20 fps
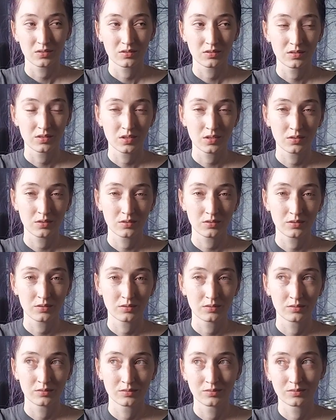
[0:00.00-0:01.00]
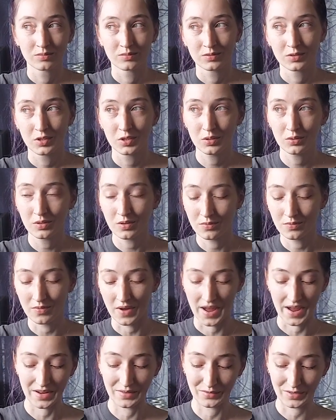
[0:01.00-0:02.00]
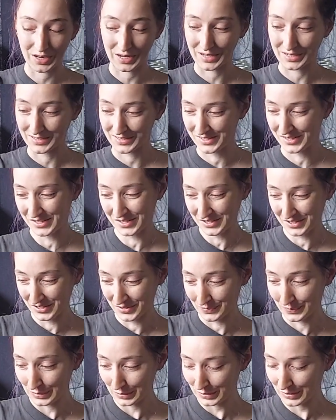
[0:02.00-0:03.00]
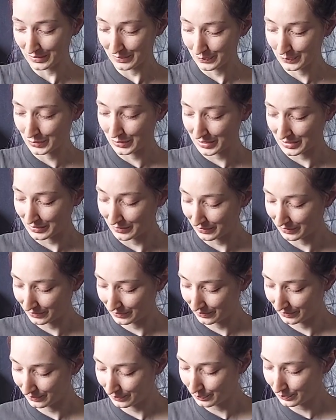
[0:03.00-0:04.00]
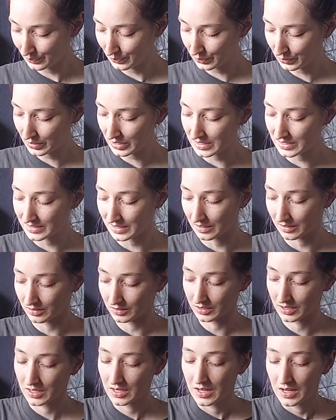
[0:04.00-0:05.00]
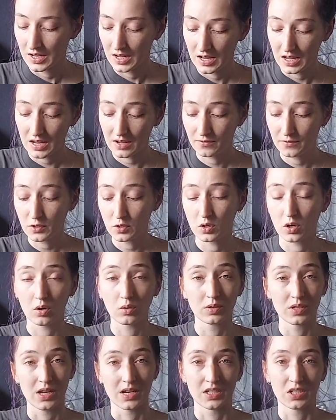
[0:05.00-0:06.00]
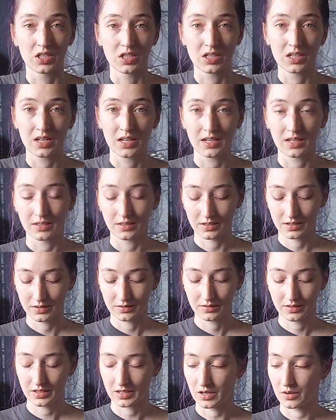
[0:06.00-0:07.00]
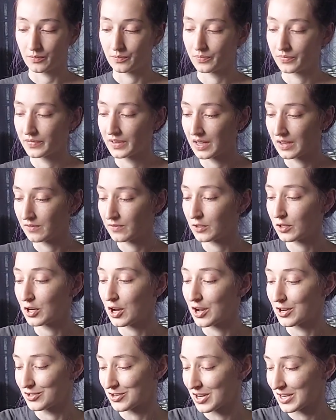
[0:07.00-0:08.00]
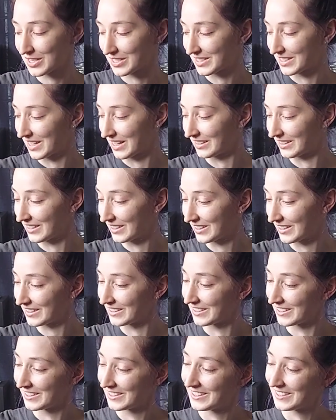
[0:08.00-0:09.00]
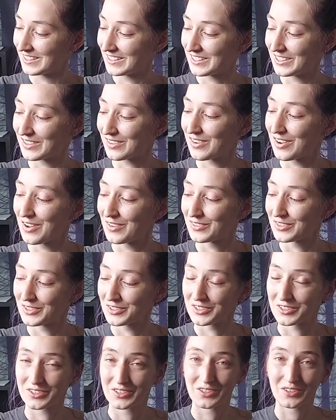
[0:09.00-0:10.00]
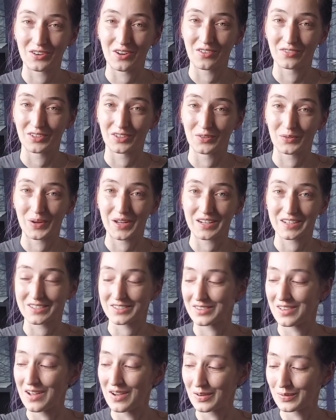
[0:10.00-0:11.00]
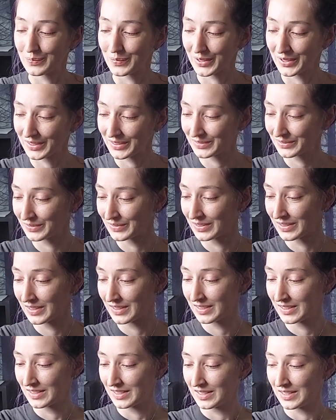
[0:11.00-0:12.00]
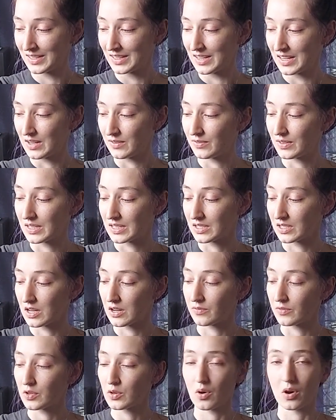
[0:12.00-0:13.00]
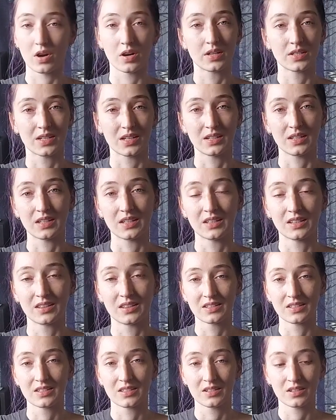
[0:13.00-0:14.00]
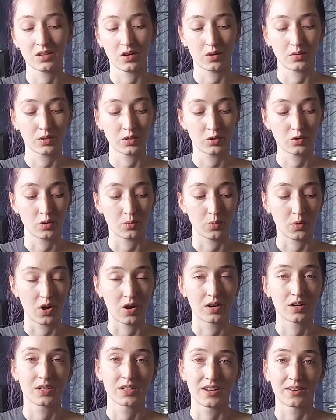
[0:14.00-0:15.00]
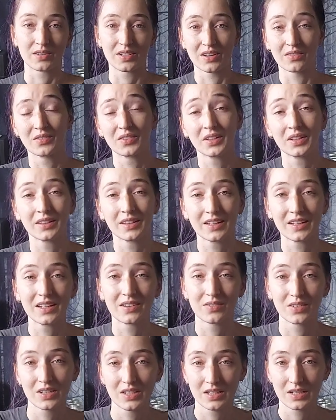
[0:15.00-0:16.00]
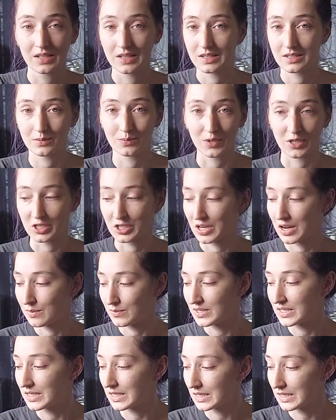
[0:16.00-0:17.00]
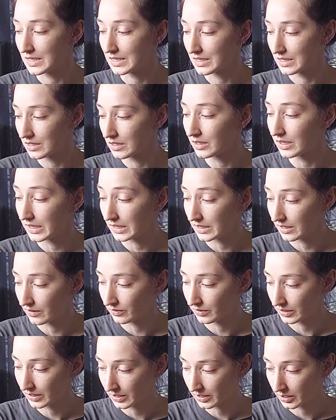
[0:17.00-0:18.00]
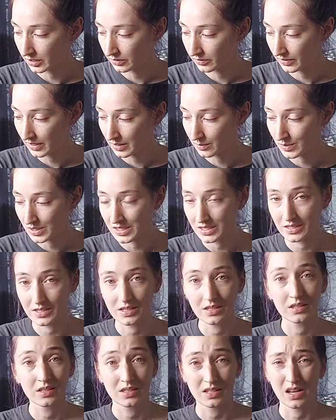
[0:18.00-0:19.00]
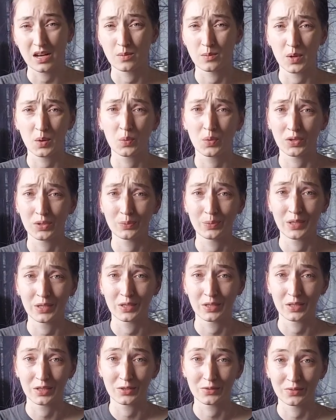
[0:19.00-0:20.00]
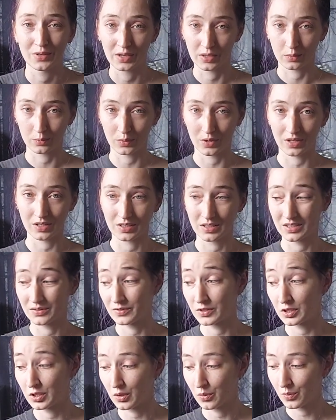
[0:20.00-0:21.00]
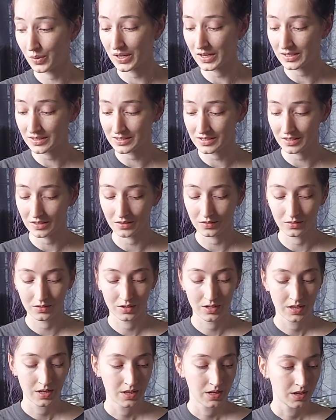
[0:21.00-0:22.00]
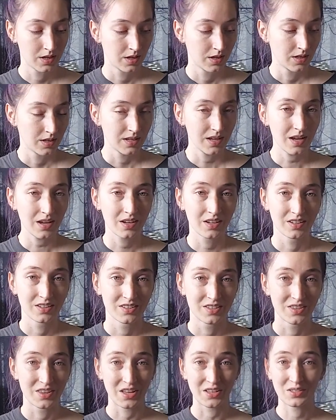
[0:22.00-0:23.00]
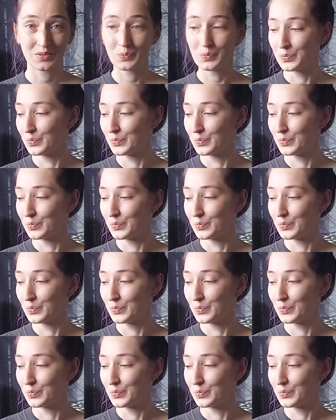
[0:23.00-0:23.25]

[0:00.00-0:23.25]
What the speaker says: 2 to 5 days, and it should be like pretty settled if you don't touch it. And you know, if you're not trying to sell it, you don't have to wait as long. But if you are intending to go into a product, I would definitely like give it as much time as it needs to like definitely clarify, because the sediment will appear in your final product if you don't wait. So yeah, that's